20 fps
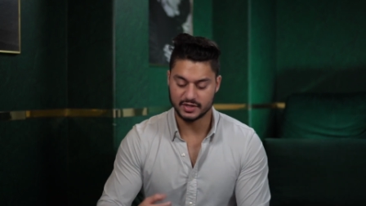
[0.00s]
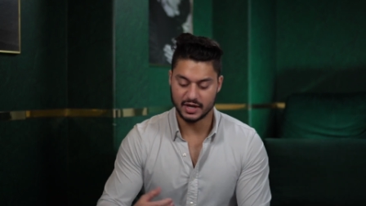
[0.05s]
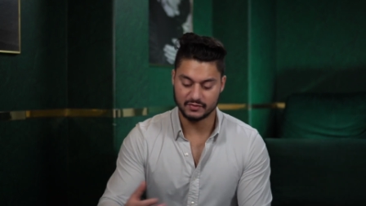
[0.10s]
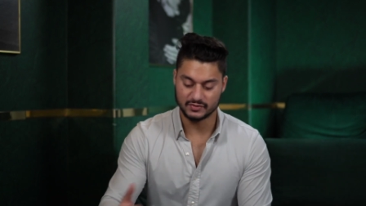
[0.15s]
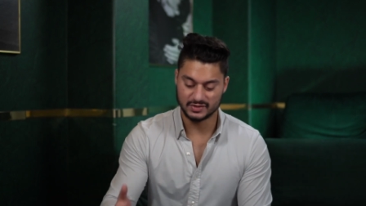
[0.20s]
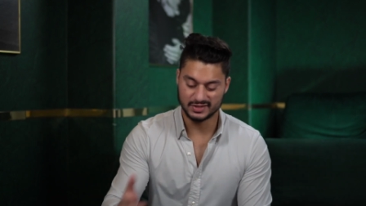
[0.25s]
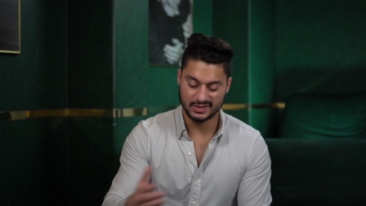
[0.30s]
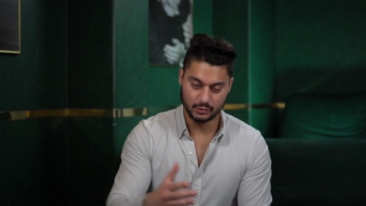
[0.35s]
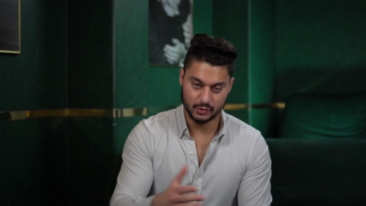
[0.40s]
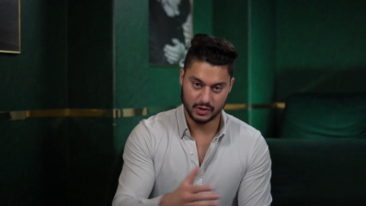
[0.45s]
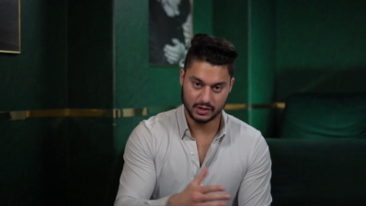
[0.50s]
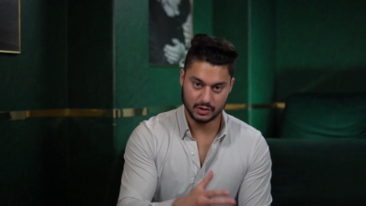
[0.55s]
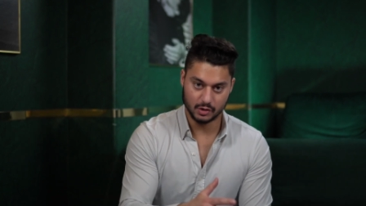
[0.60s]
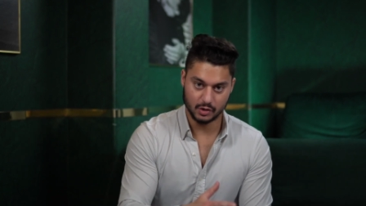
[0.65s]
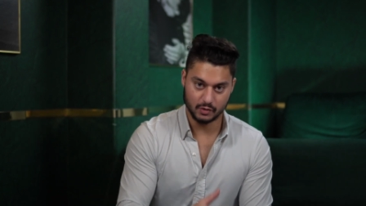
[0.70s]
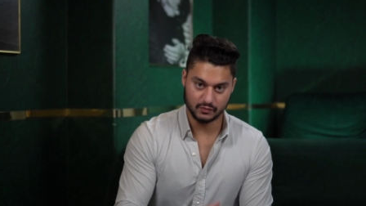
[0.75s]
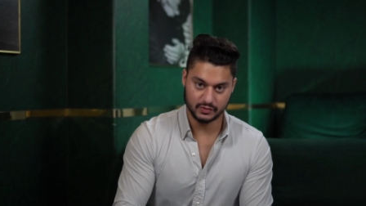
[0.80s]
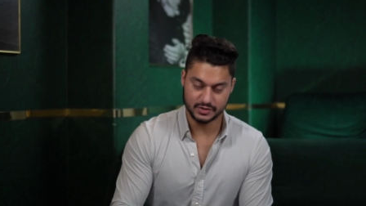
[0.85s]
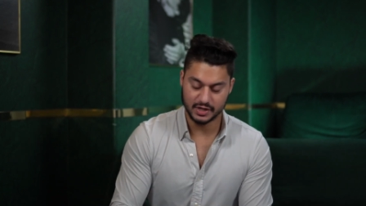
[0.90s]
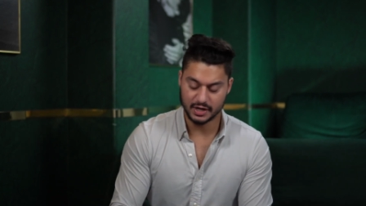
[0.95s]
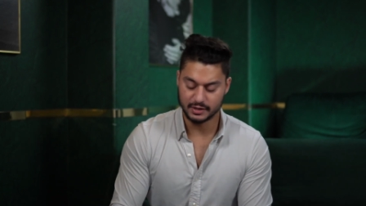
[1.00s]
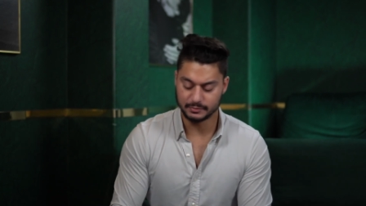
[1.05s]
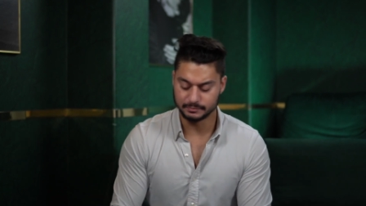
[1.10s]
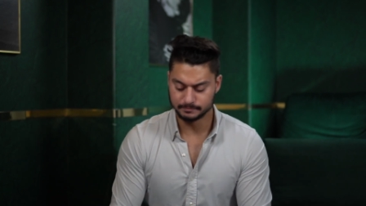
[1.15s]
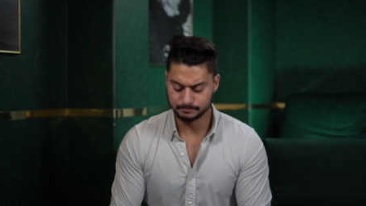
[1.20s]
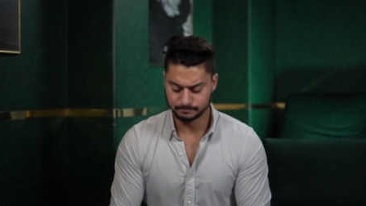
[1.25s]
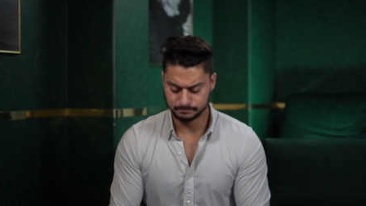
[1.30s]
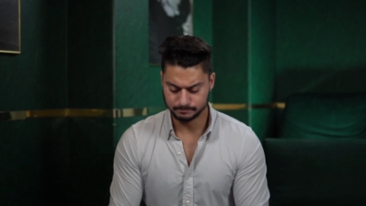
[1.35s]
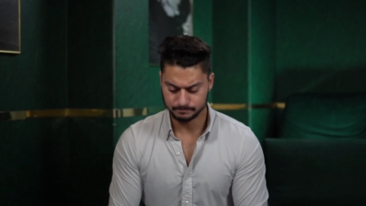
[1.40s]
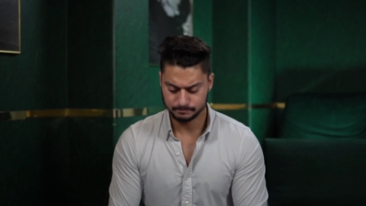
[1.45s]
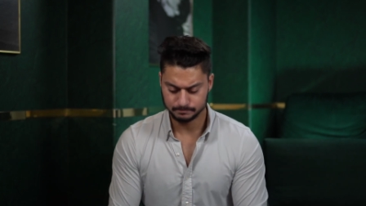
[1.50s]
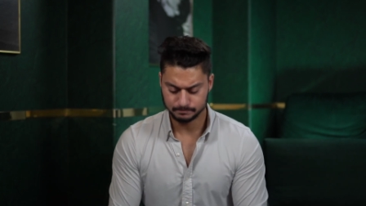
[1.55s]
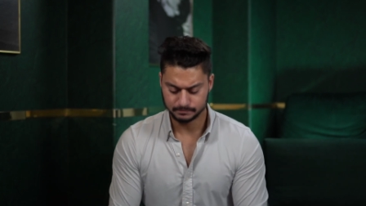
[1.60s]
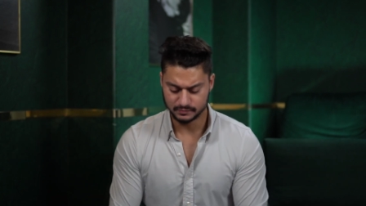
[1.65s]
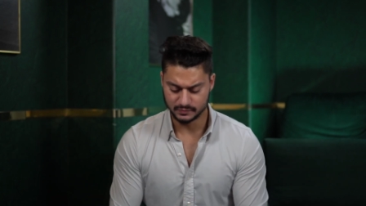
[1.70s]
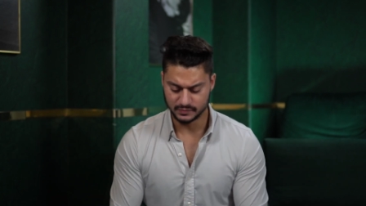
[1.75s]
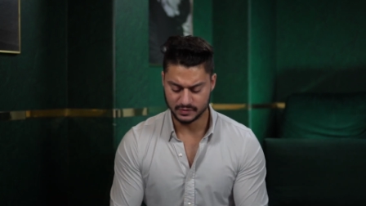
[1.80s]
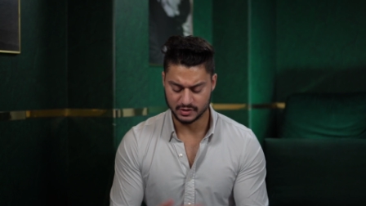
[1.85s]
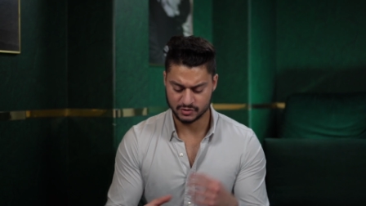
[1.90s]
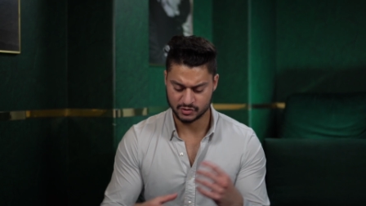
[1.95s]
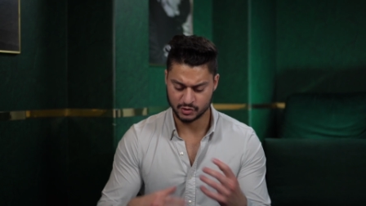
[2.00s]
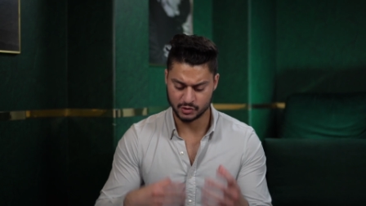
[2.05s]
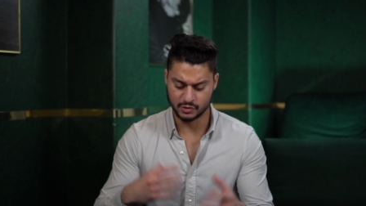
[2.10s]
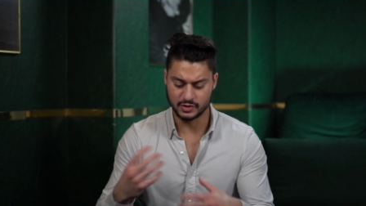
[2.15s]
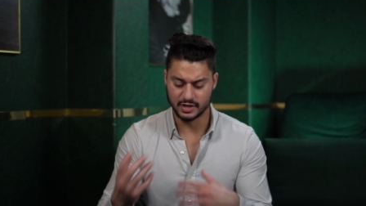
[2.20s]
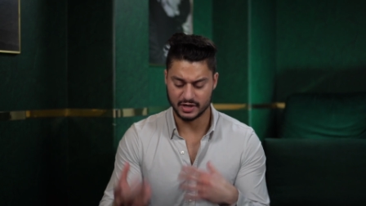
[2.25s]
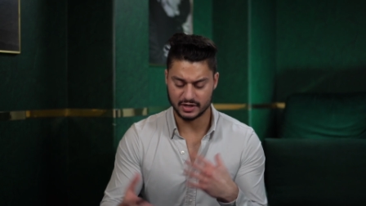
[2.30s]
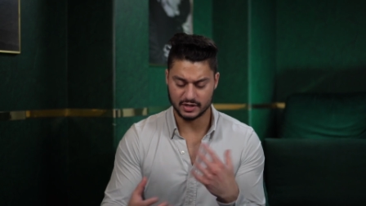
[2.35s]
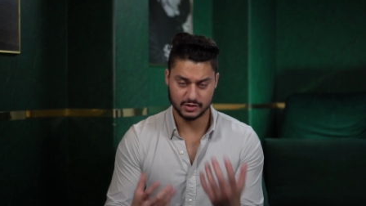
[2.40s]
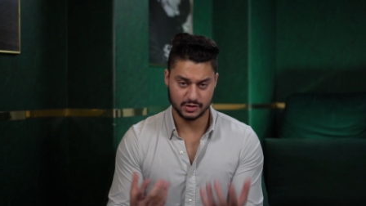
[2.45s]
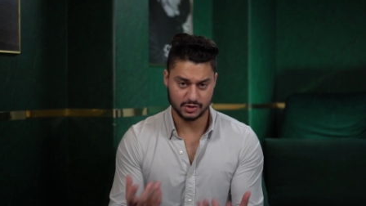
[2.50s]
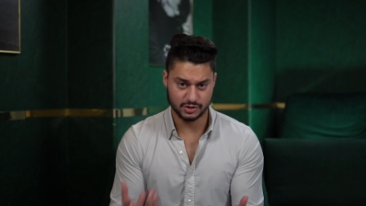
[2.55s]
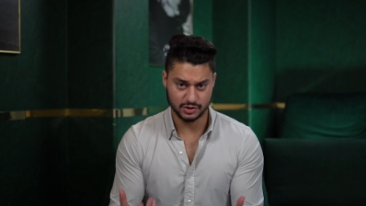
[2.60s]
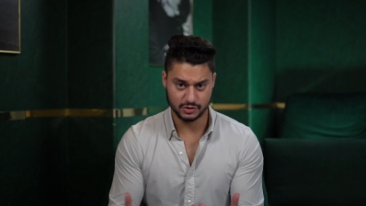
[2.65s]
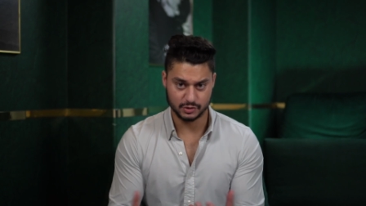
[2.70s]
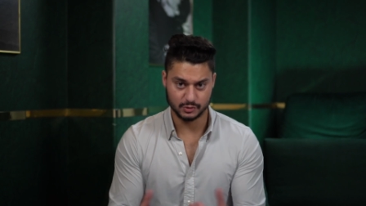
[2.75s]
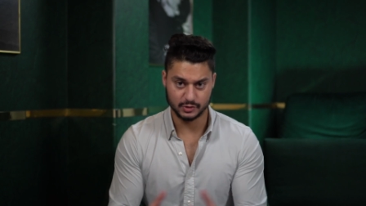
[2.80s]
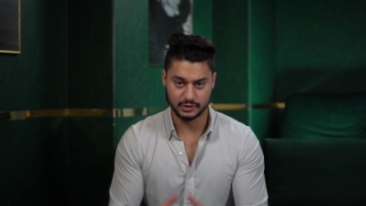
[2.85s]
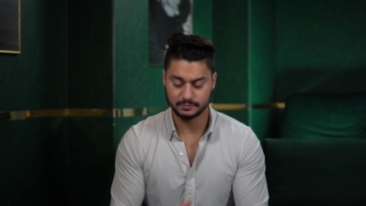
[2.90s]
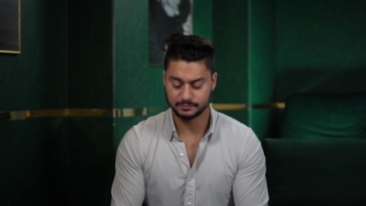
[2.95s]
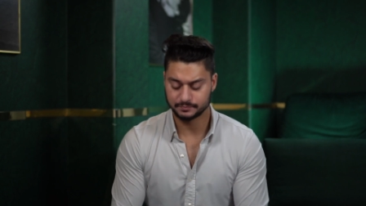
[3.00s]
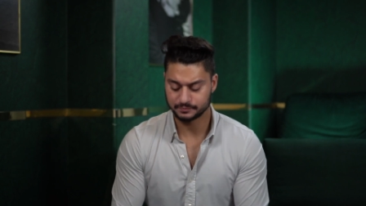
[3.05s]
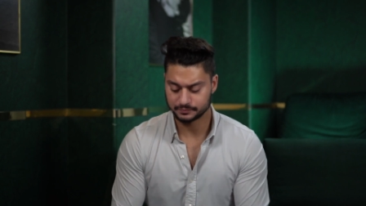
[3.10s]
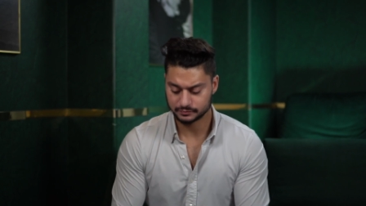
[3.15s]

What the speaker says: They have to degrade it over time. So you get conditioned to it.